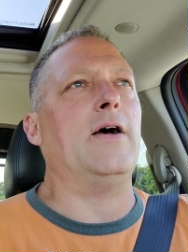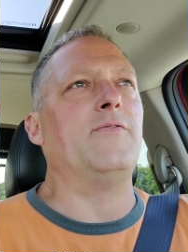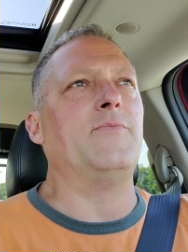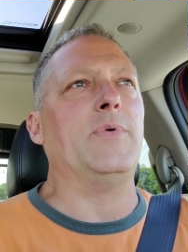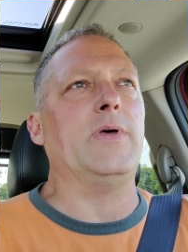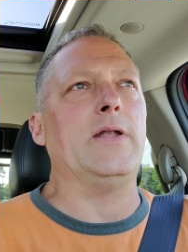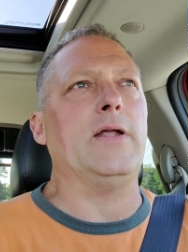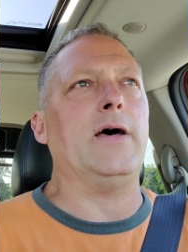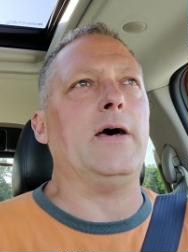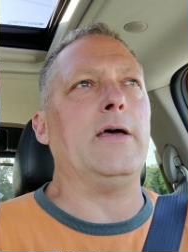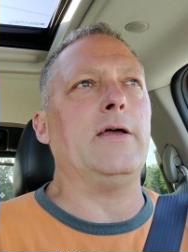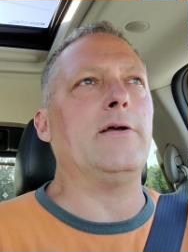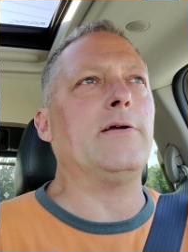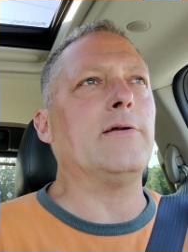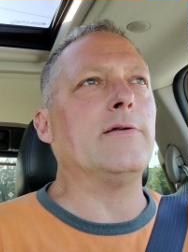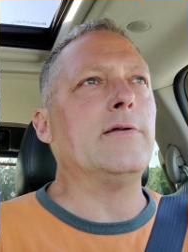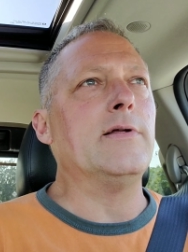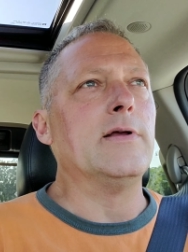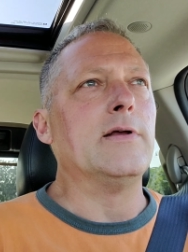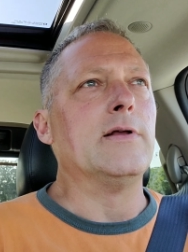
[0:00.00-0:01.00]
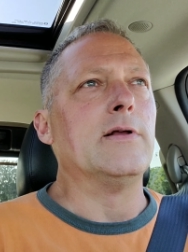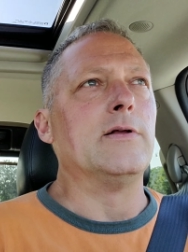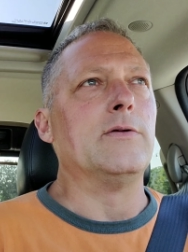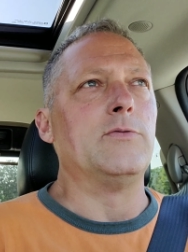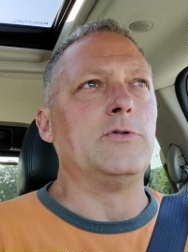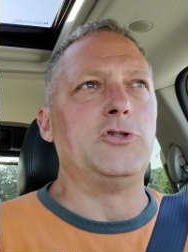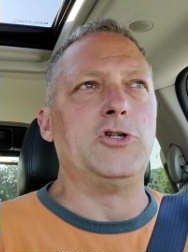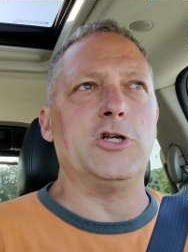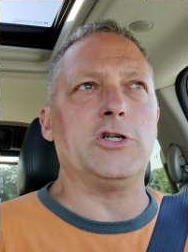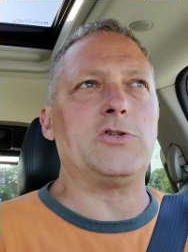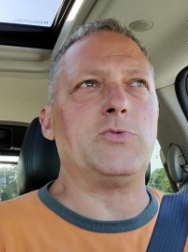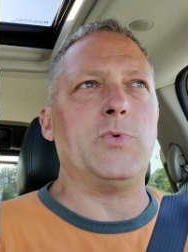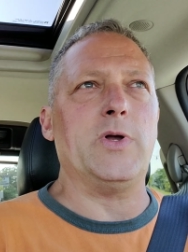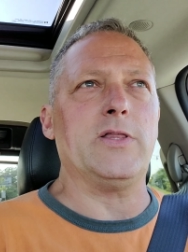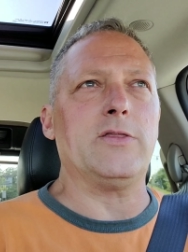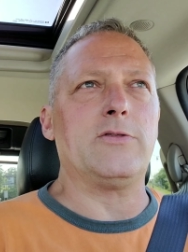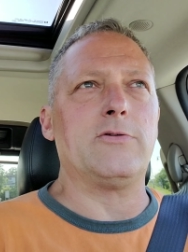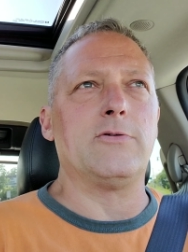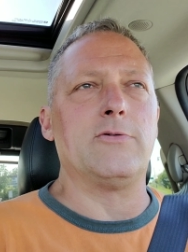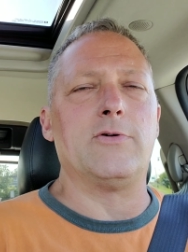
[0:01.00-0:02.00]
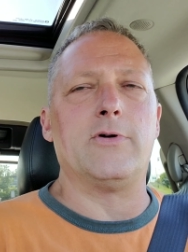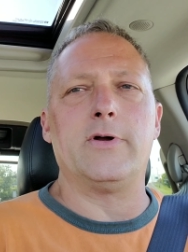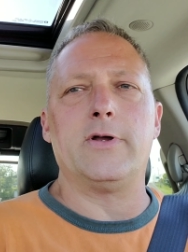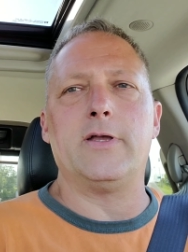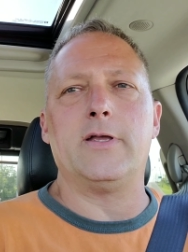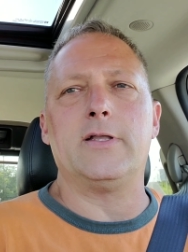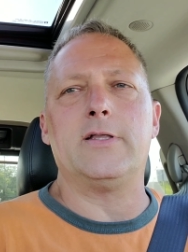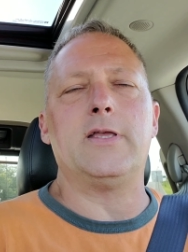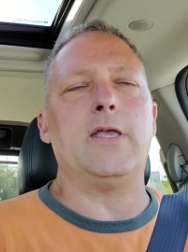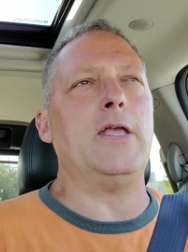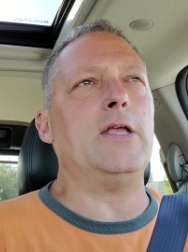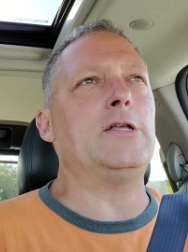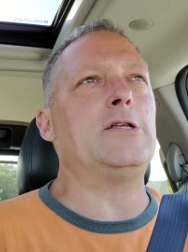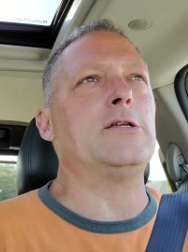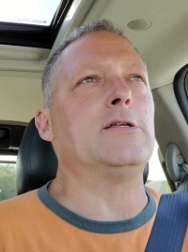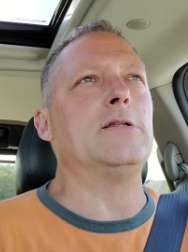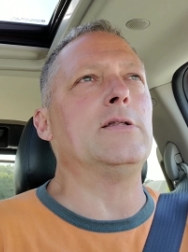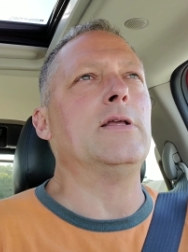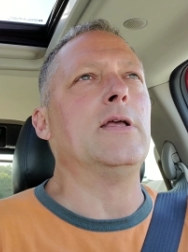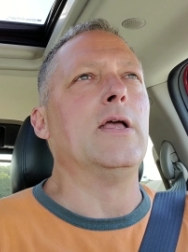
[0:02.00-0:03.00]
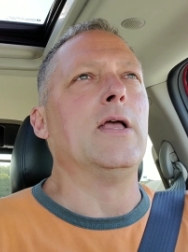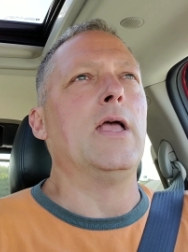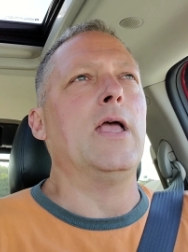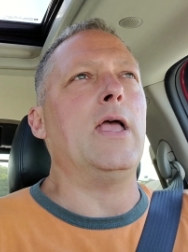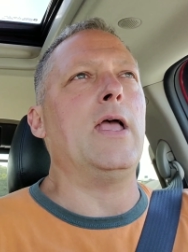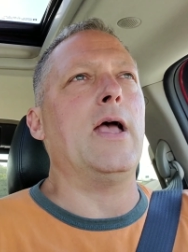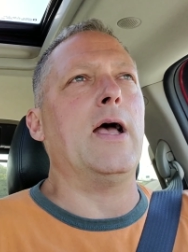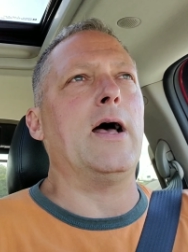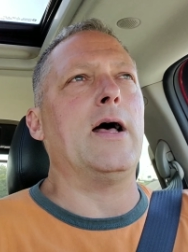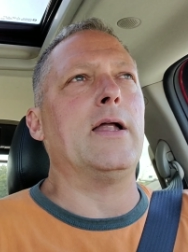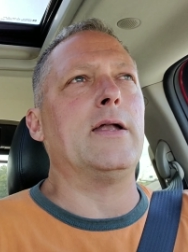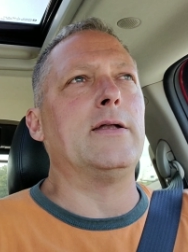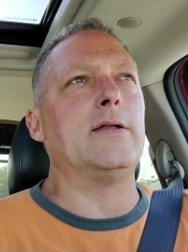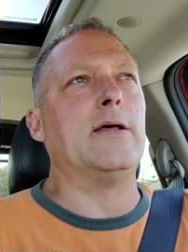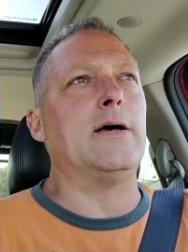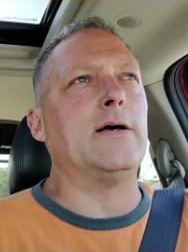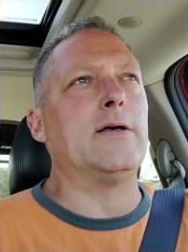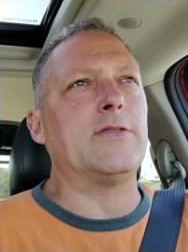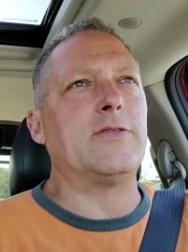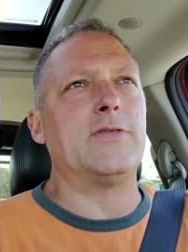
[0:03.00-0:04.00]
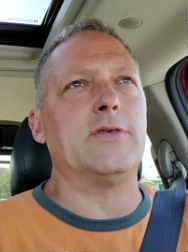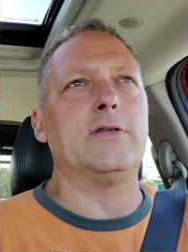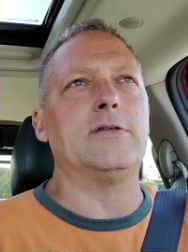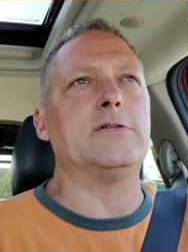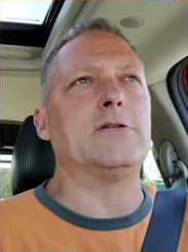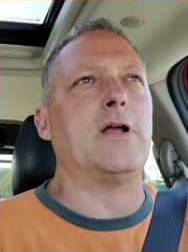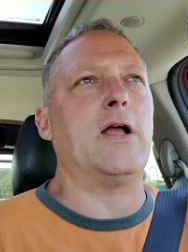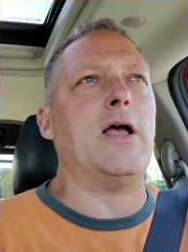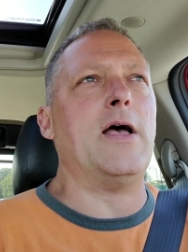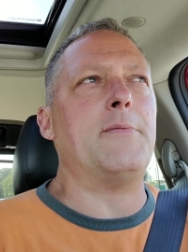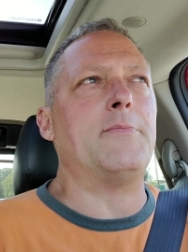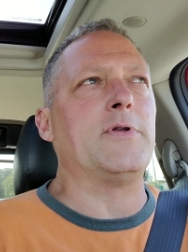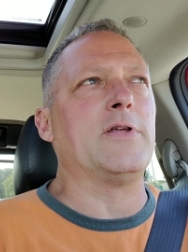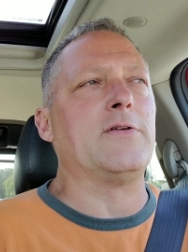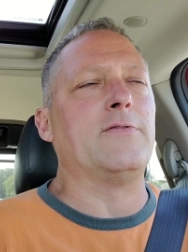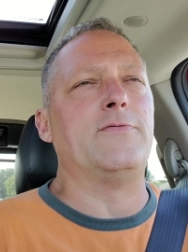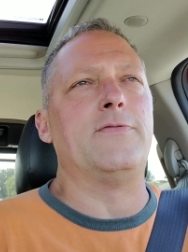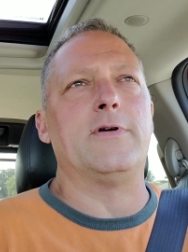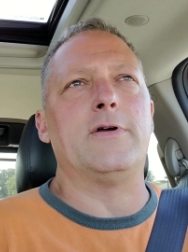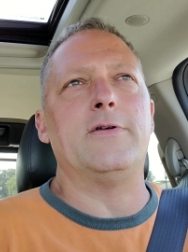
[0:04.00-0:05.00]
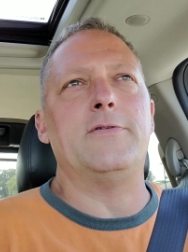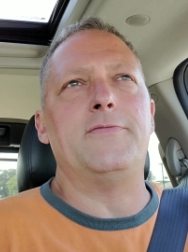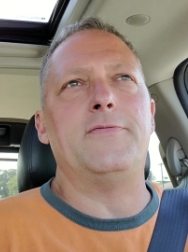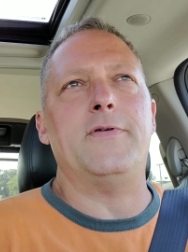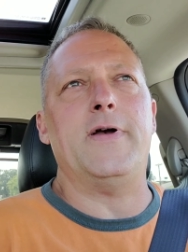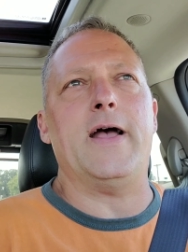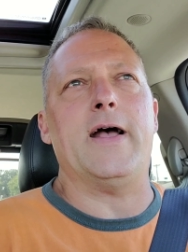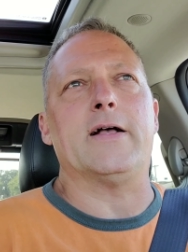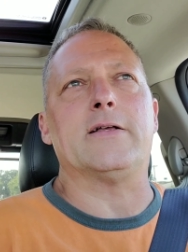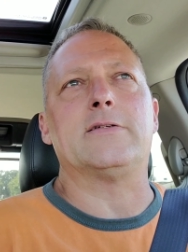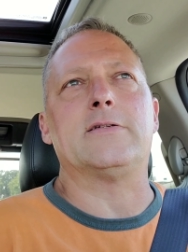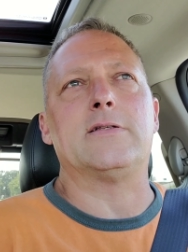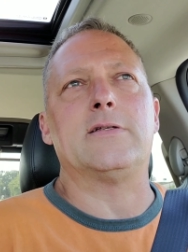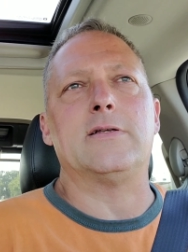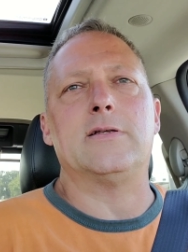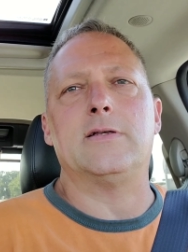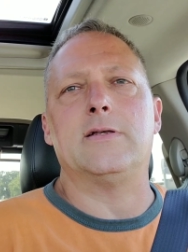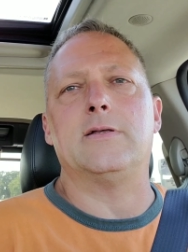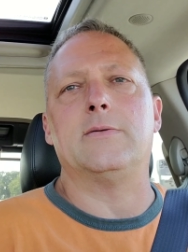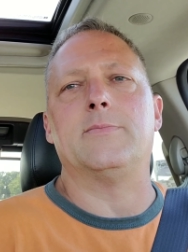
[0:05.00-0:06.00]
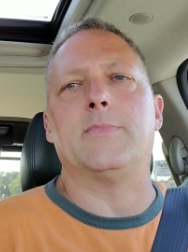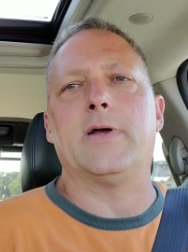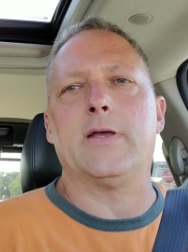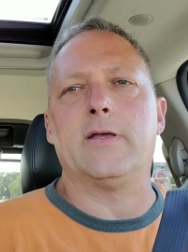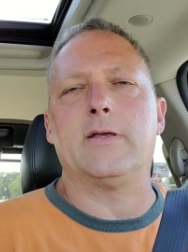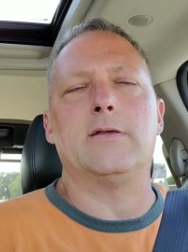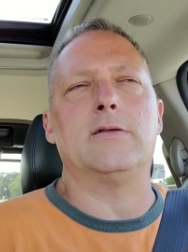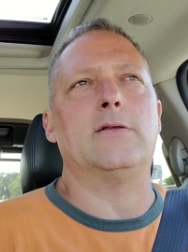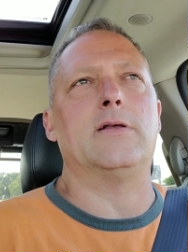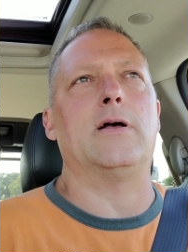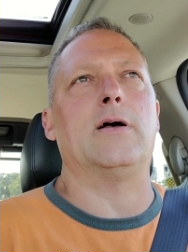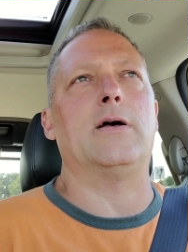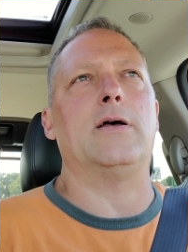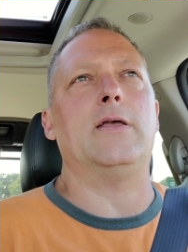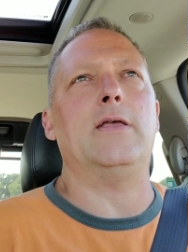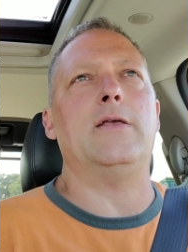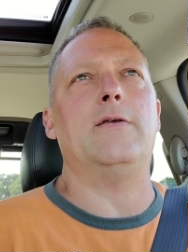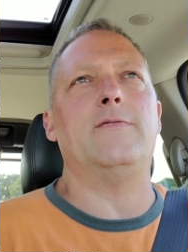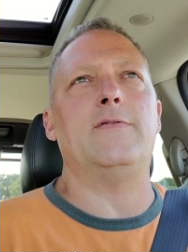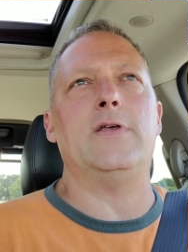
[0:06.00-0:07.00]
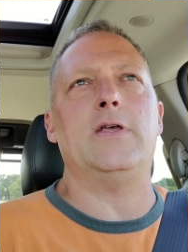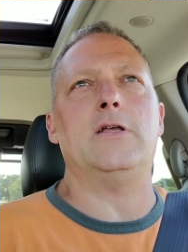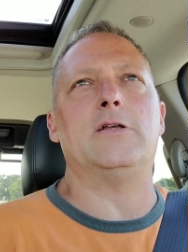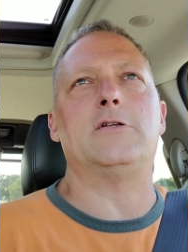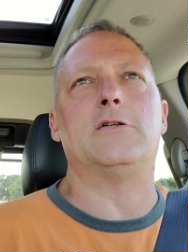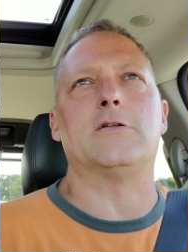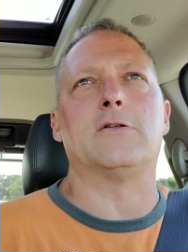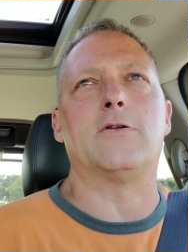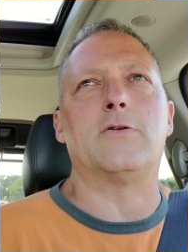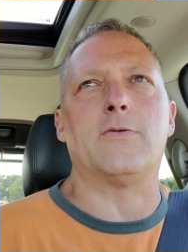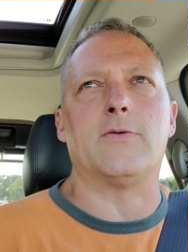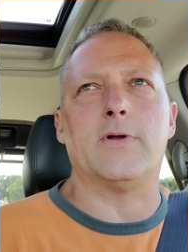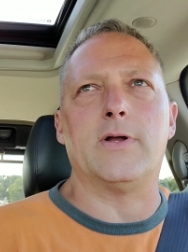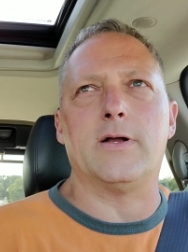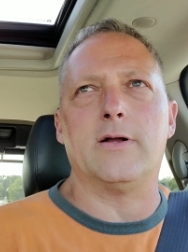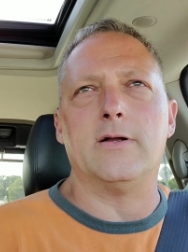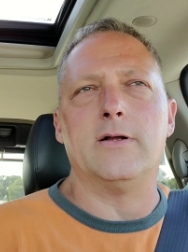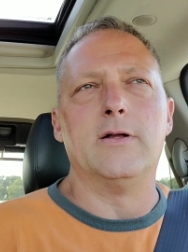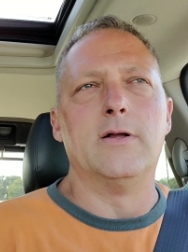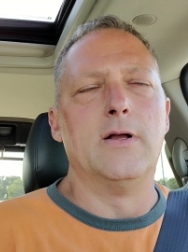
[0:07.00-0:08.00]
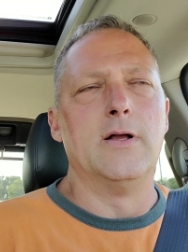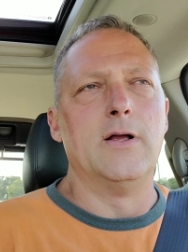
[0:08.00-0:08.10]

I've been hired, just went through orientation, and uh, things are happening very fast in my uh, aviation career.